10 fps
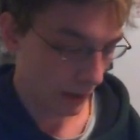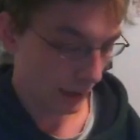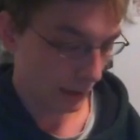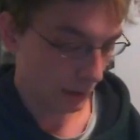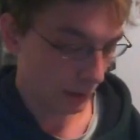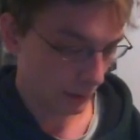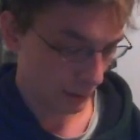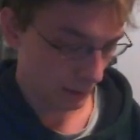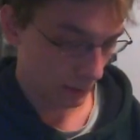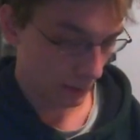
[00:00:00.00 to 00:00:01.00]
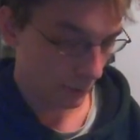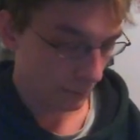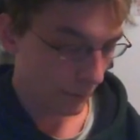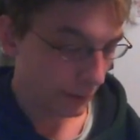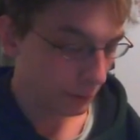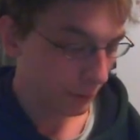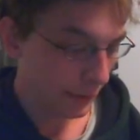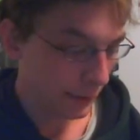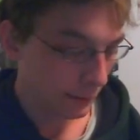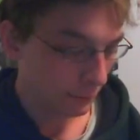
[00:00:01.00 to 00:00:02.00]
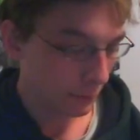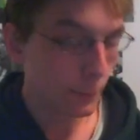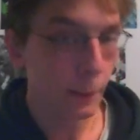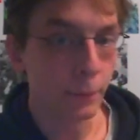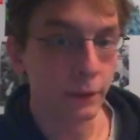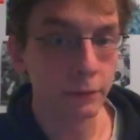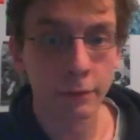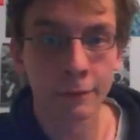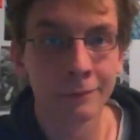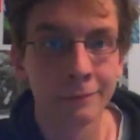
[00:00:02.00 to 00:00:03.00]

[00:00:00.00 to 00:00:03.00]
And finally, The Muppets.